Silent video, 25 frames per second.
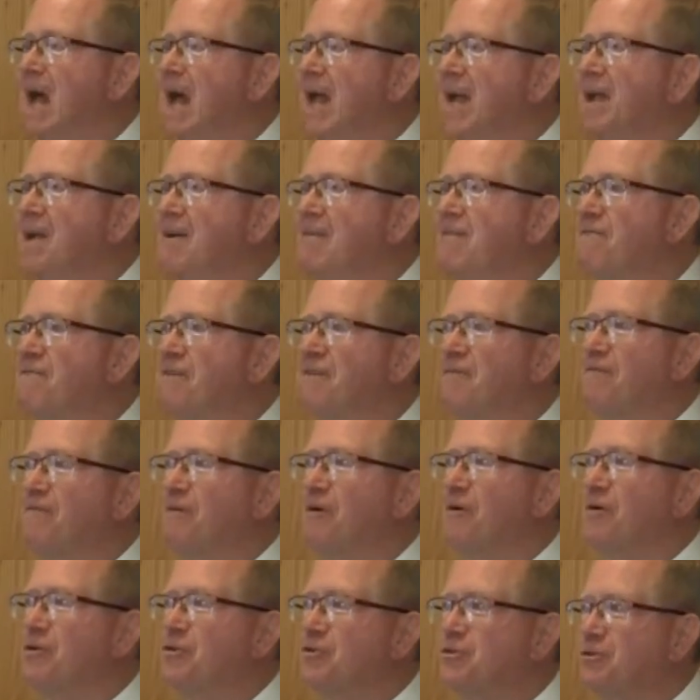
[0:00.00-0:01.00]
If at
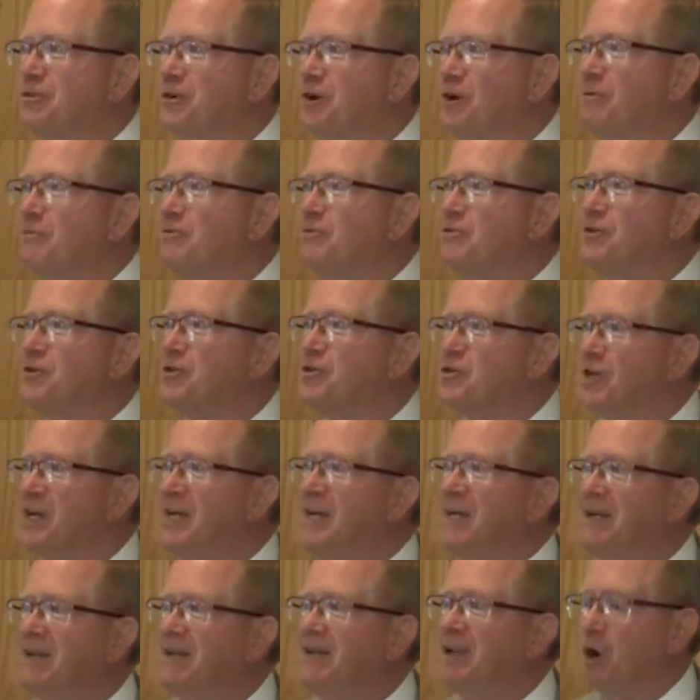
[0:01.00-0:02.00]
first you don't
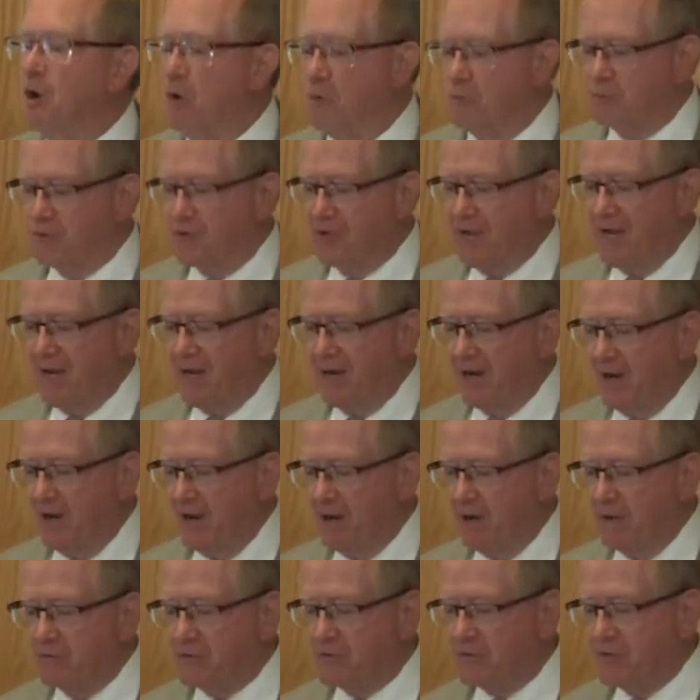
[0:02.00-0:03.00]
succeed, the old saying
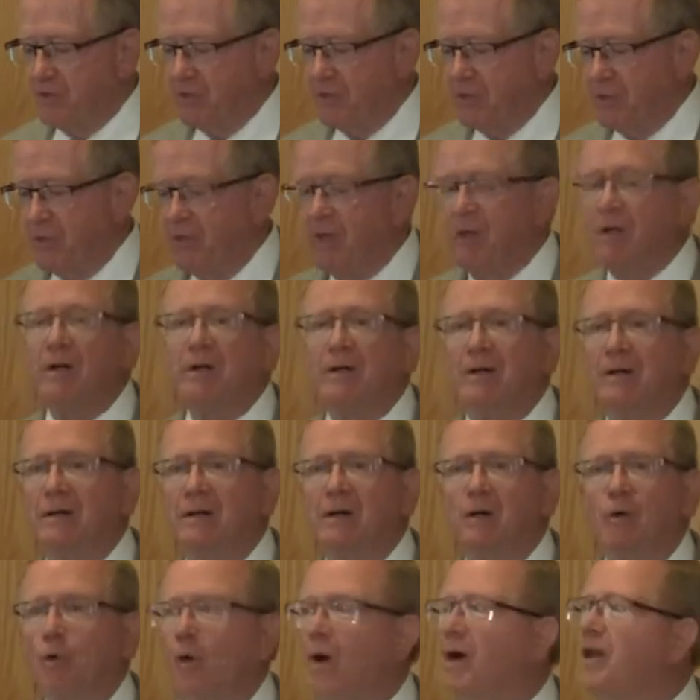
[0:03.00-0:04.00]
goes,
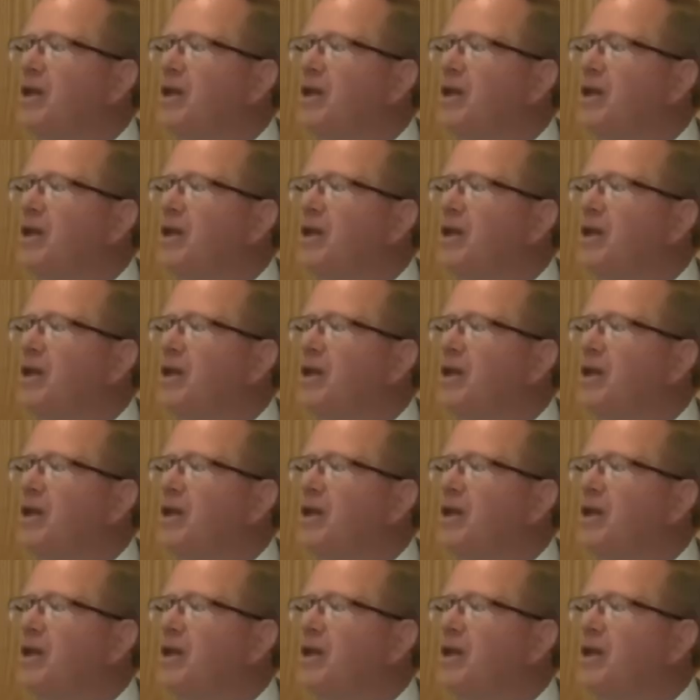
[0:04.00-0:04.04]
what